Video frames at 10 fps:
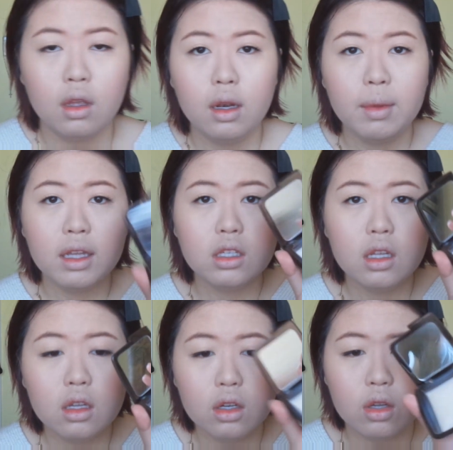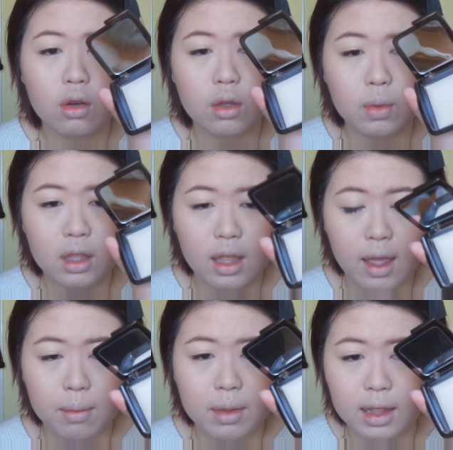And I'm actually going to go in with the
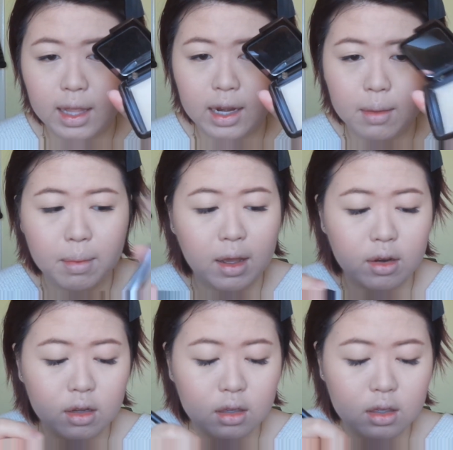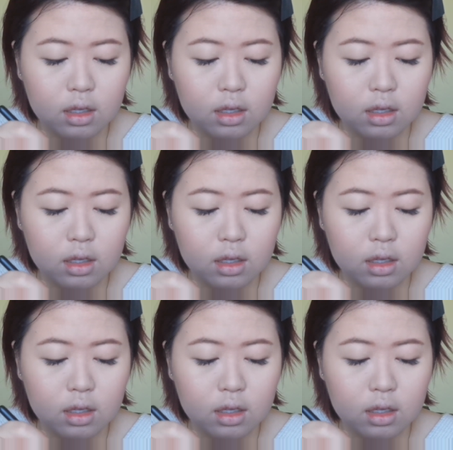Ambient lighting powder